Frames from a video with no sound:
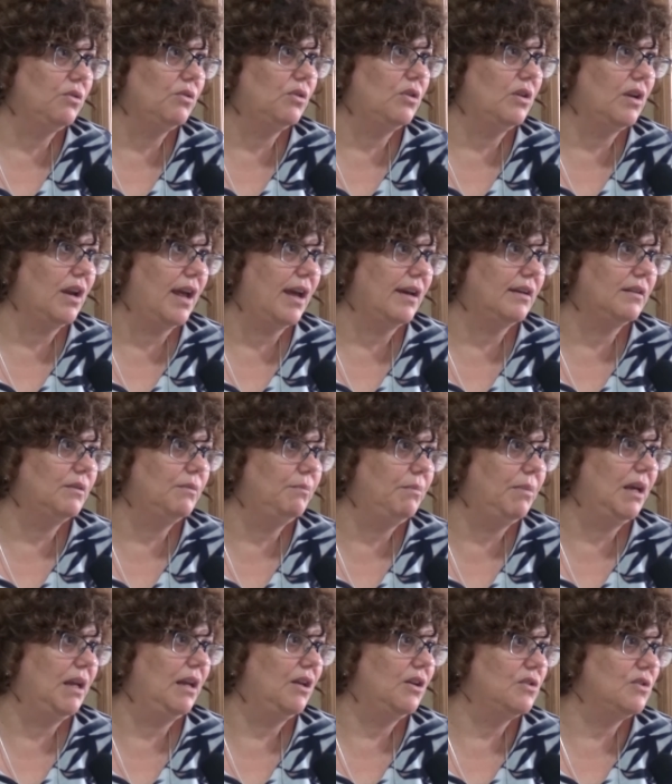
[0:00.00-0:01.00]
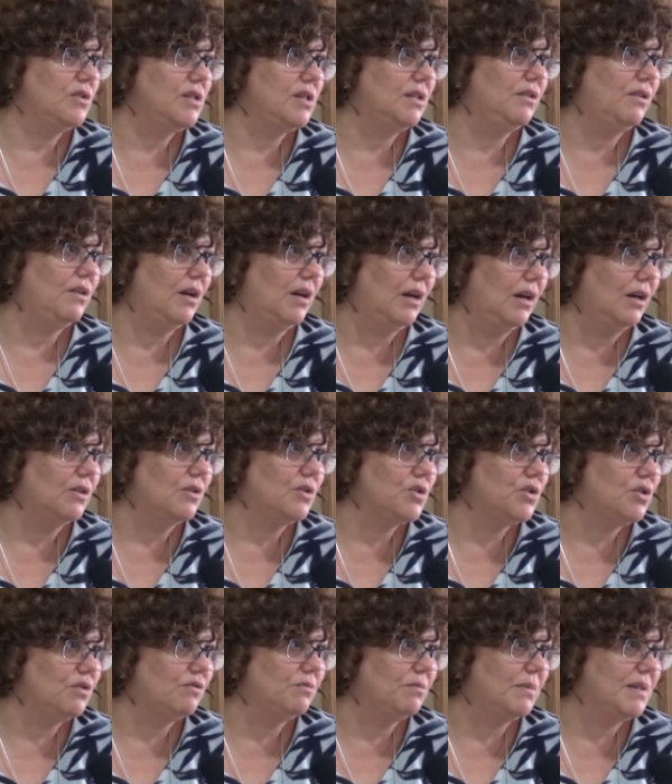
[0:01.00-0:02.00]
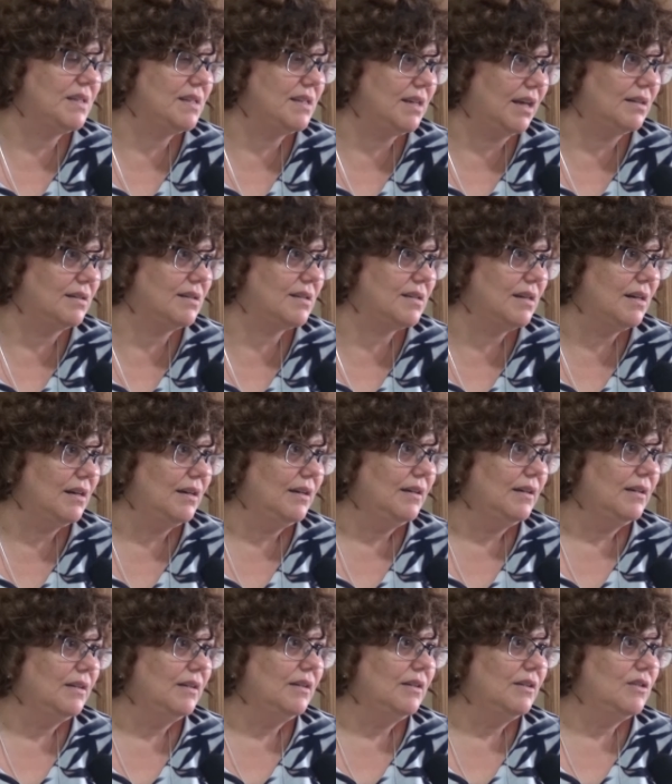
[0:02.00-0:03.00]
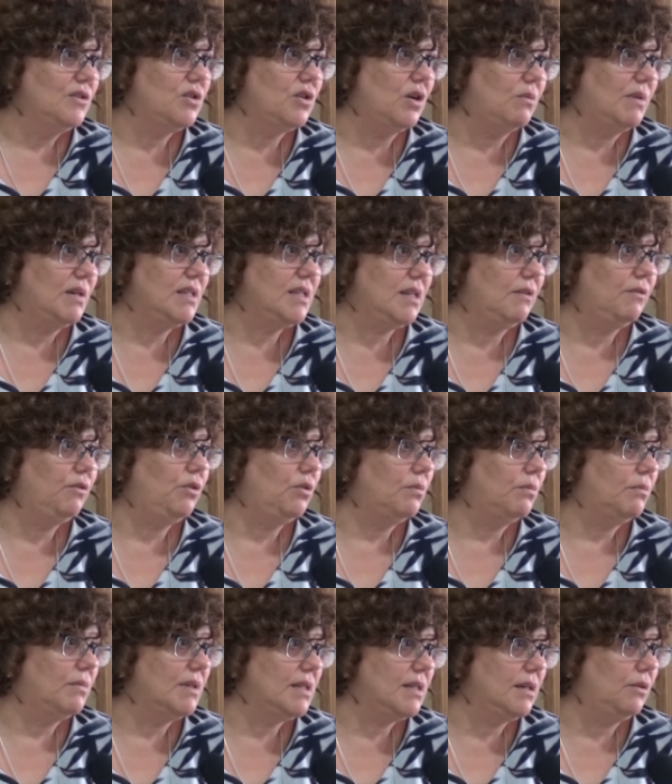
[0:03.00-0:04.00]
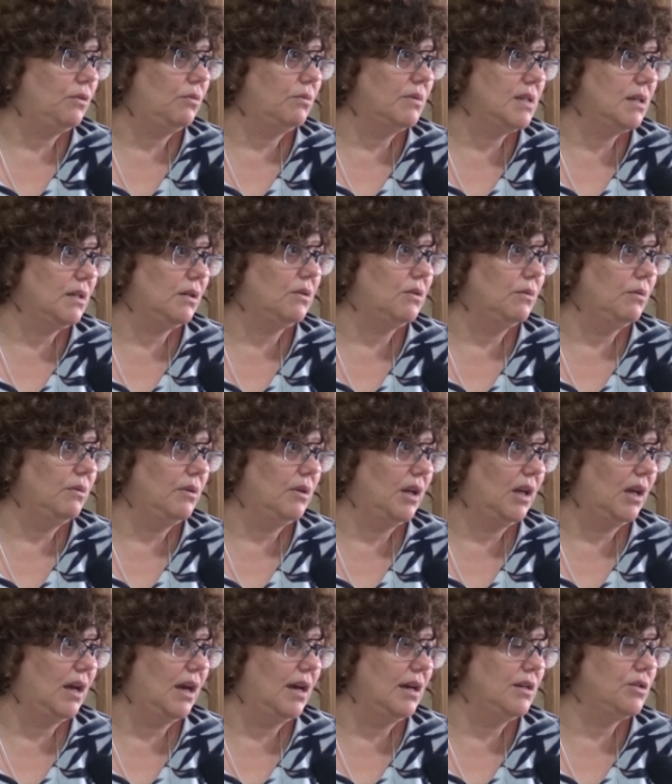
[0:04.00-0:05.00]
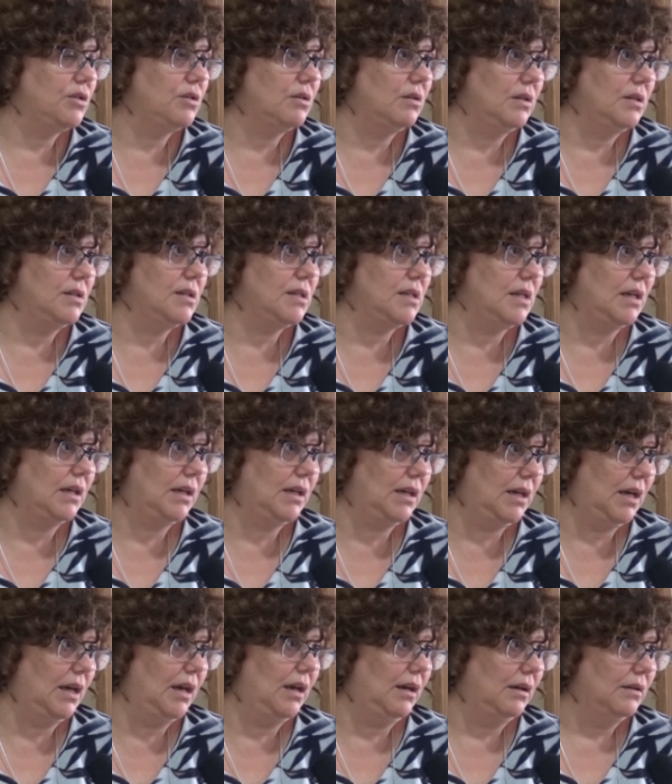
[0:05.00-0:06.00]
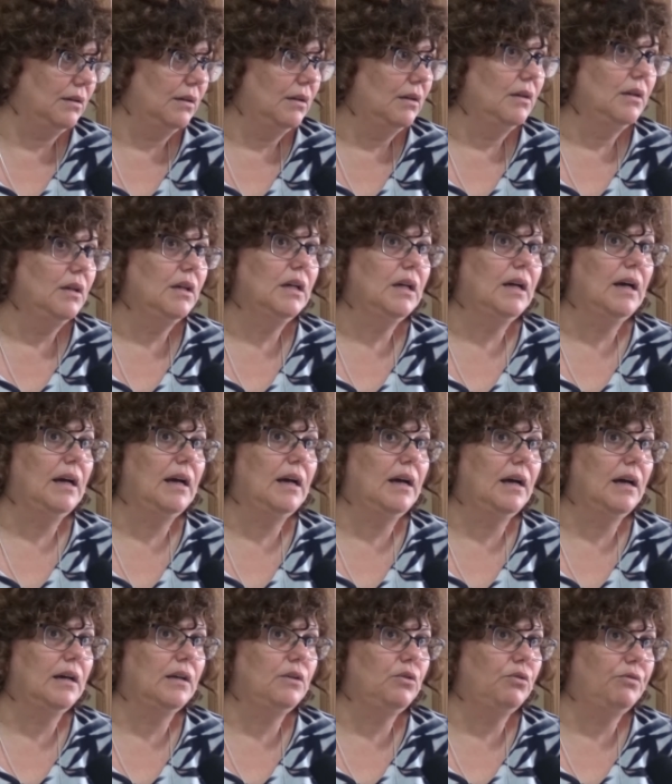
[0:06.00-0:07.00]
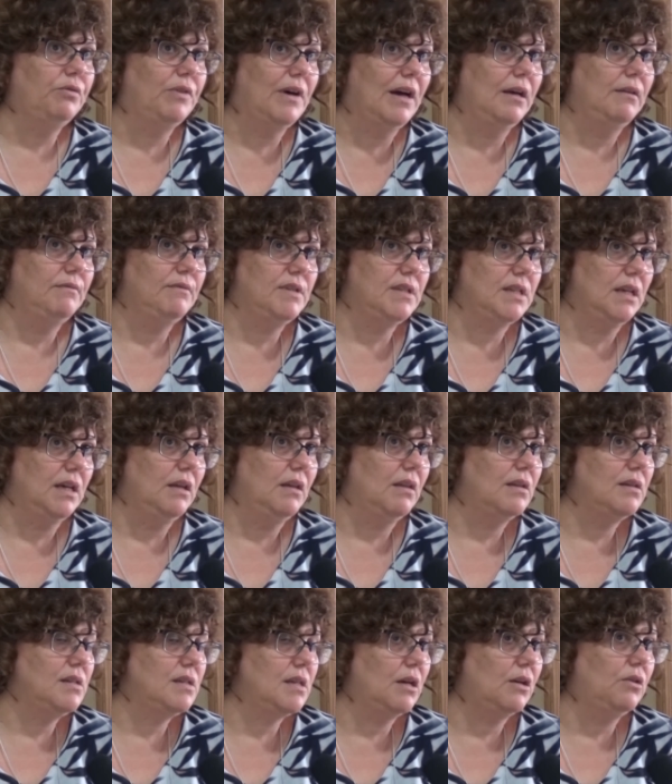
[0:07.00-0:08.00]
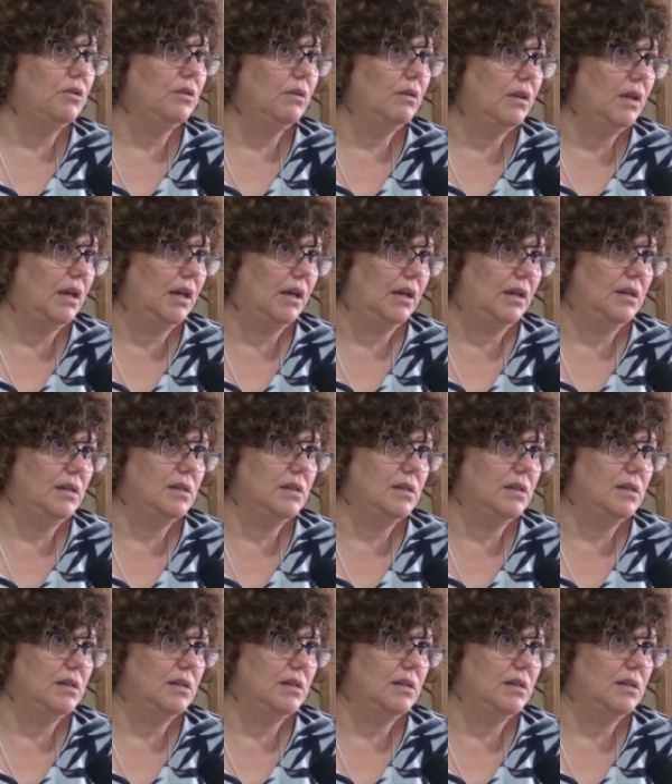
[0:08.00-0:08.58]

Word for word: to connect billions and trillions of machines. Mm. So machine-to-machine -machine communication is a key uh, to 5G. The second thing